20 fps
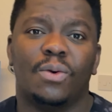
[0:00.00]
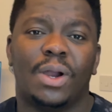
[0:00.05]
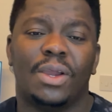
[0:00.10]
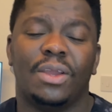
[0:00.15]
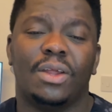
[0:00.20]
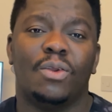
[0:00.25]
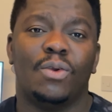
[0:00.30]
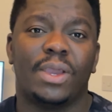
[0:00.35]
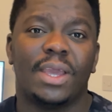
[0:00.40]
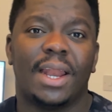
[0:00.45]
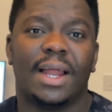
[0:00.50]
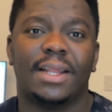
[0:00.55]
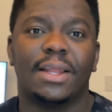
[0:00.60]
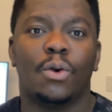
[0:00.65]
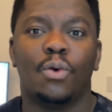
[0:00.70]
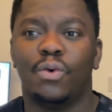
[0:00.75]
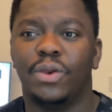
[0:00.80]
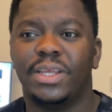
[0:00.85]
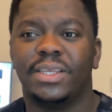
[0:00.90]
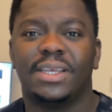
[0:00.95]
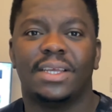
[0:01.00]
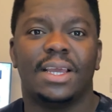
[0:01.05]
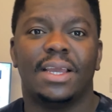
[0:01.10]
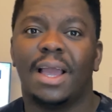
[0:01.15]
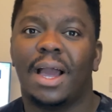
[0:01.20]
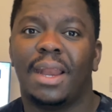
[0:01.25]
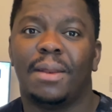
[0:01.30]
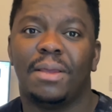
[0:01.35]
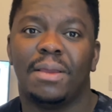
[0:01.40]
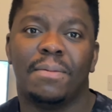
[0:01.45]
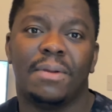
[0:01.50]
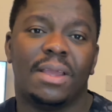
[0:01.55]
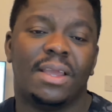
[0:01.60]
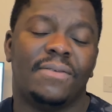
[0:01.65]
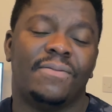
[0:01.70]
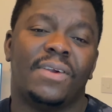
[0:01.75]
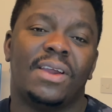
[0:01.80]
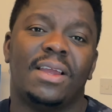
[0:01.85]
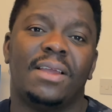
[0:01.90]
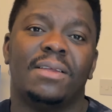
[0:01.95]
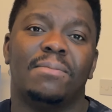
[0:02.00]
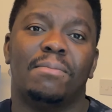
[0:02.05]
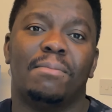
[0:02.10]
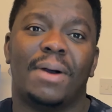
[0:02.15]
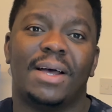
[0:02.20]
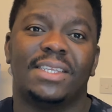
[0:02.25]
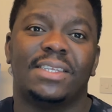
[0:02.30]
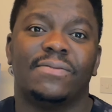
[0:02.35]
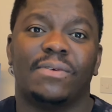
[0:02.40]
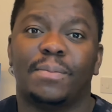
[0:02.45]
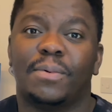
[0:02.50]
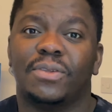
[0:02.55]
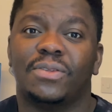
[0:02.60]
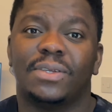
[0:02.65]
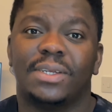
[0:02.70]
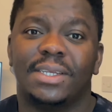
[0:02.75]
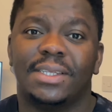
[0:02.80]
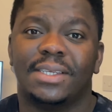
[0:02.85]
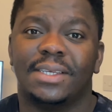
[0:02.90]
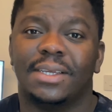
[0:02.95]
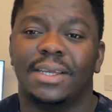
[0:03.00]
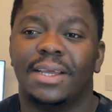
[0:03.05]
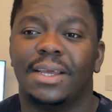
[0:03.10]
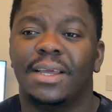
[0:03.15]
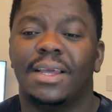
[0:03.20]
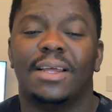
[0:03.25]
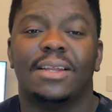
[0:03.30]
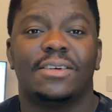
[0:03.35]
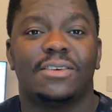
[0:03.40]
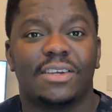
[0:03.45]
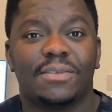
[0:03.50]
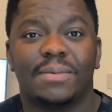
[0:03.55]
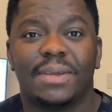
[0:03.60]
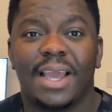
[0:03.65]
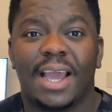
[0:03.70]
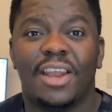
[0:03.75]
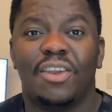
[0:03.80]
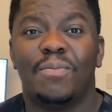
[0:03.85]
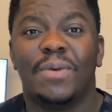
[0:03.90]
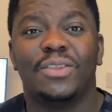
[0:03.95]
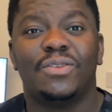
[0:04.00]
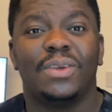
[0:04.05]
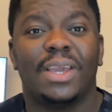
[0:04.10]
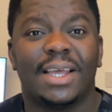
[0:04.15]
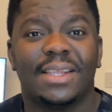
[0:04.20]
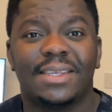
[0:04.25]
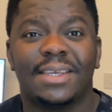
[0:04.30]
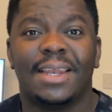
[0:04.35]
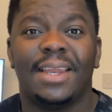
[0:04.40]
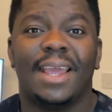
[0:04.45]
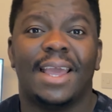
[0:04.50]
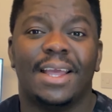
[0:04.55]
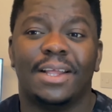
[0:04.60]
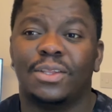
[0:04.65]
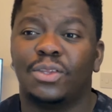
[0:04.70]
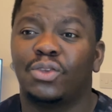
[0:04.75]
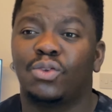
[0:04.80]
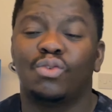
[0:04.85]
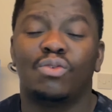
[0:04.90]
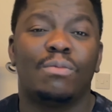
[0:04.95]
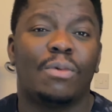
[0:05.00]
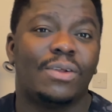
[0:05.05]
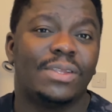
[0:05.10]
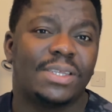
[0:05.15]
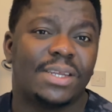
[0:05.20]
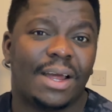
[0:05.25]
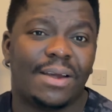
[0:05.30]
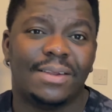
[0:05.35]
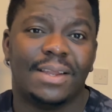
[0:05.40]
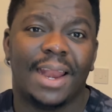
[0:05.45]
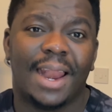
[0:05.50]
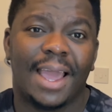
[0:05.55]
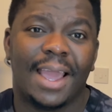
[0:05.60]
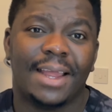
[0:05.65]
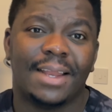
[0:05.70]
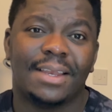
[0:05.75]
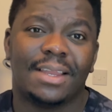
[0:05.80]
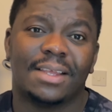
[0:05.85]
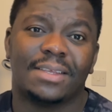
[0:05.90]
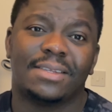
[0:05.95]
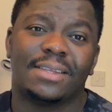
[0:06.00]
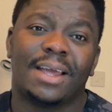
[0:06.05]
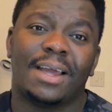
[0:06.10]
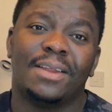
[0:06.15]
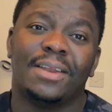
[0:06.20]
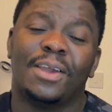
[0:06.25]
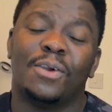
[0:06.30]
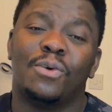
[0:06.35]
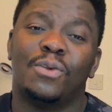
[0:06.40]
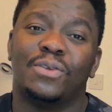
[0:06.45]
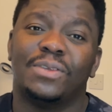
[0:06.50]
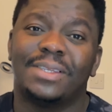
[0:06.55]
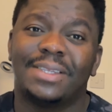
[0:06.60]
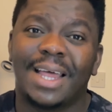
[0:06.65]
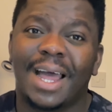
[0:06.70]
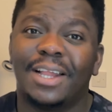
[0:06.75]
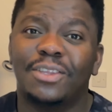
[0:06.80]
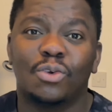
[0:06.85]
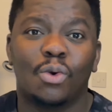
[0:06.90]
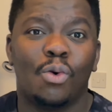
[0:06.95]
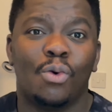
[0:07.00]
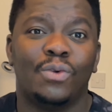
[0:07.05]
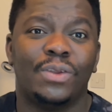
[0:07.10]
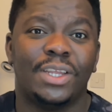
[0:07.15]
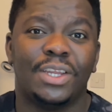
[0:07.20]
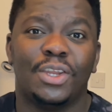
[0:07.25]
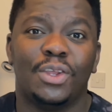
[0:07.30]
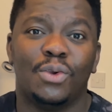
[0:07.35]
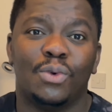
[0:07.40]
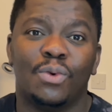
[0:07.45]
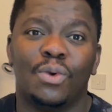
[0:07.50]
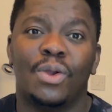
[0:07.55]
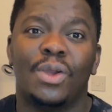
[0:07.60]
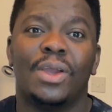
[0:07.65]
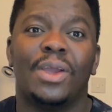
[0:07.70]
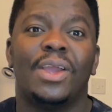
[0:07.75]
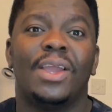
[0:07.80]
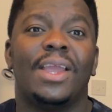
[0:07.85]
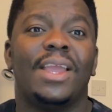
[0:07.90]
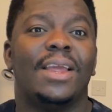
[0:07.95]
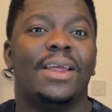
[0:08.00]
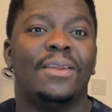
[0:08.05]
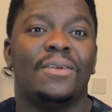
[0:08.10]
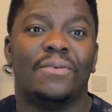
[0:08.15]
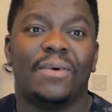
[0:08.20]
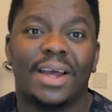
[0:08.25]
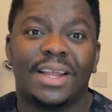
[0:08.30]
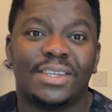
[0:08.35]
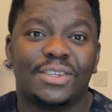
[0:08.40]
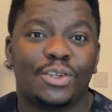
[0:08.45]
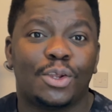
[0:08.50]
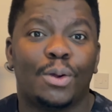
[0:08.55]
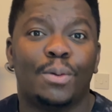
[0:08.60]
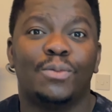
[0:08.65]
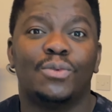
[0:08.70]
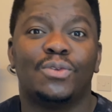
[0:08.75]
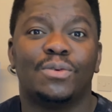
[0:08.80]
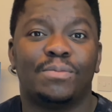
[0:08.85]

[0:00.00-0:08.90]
you're looking at, oh, this is a very massive opportunity. Trust me, guys, the moment you get in here, 2 months down the line, they're going to start holding you in ransom to